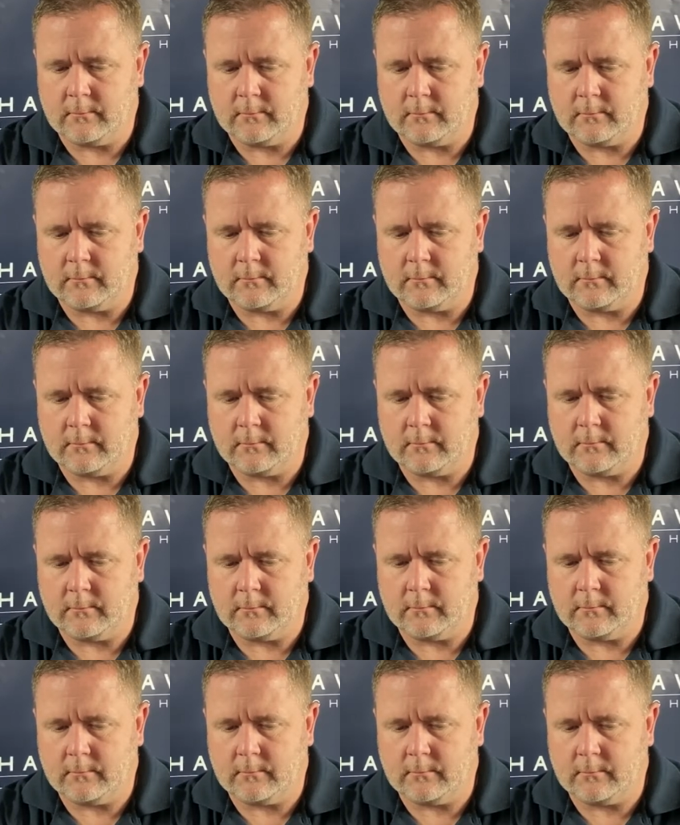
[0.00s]

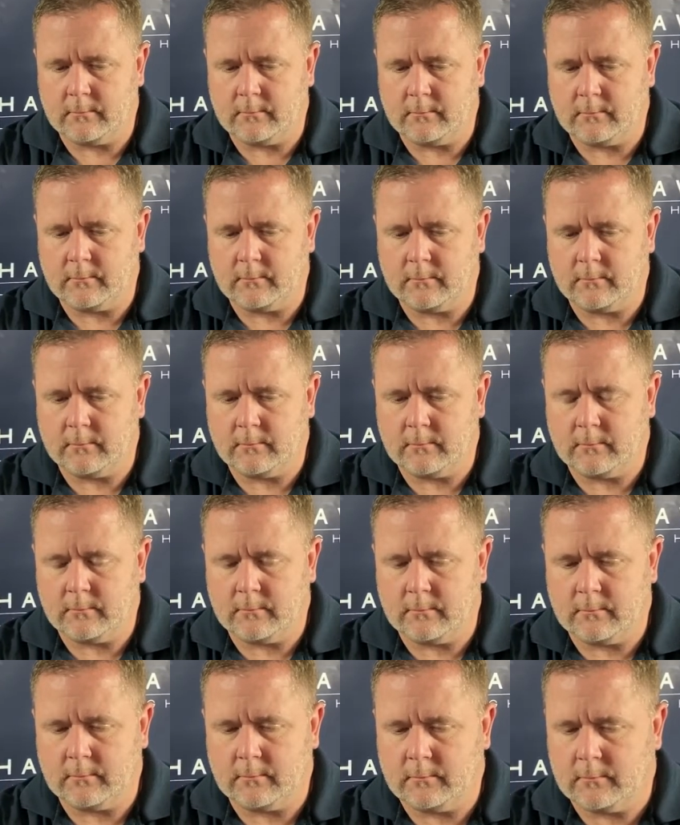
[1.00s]

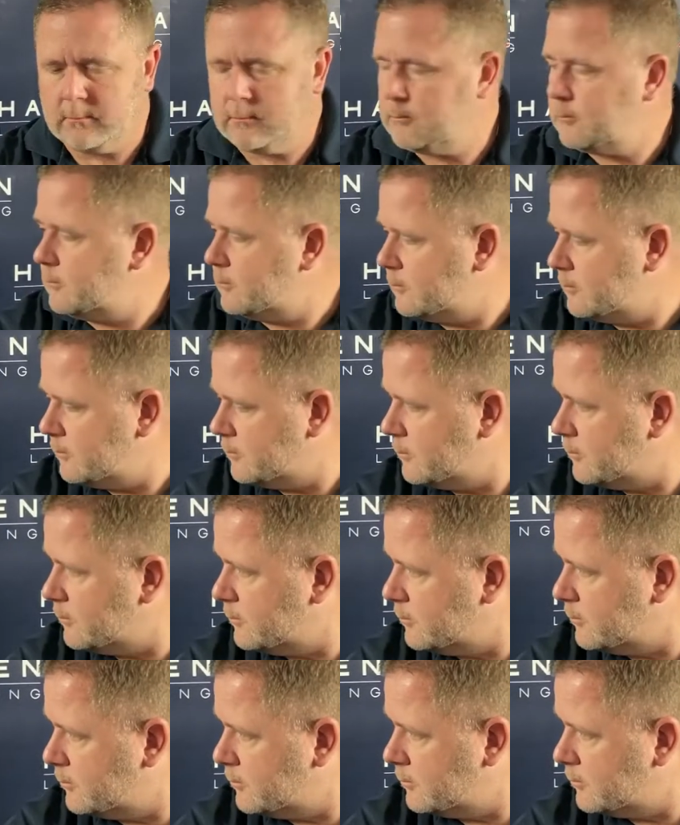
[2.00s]

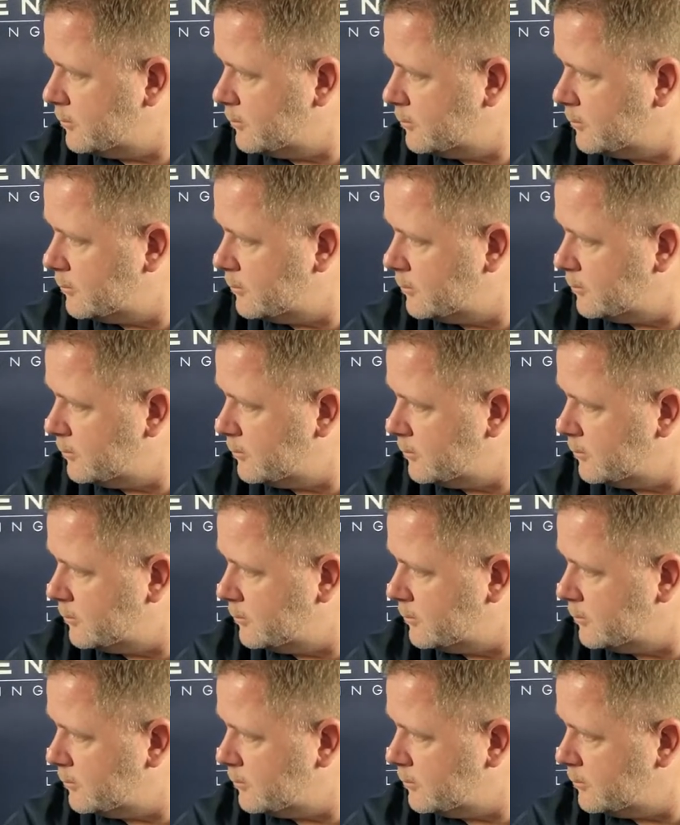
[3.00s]

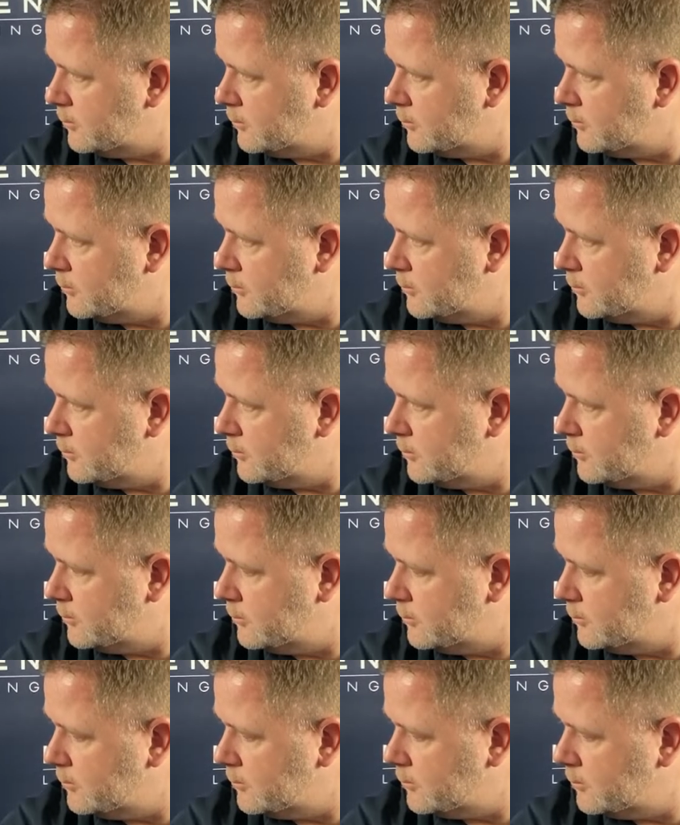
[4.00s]

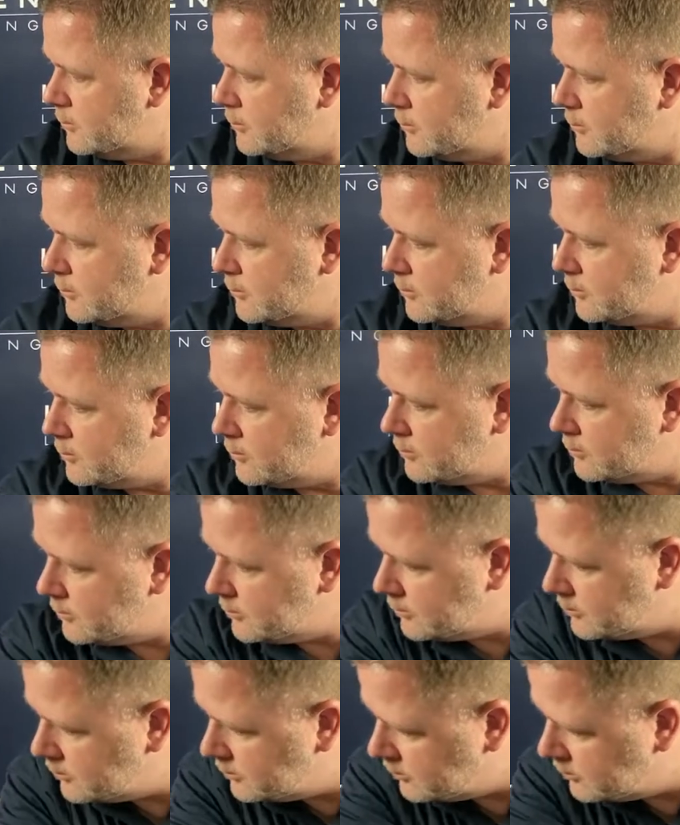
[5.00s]
The person shown says nothing.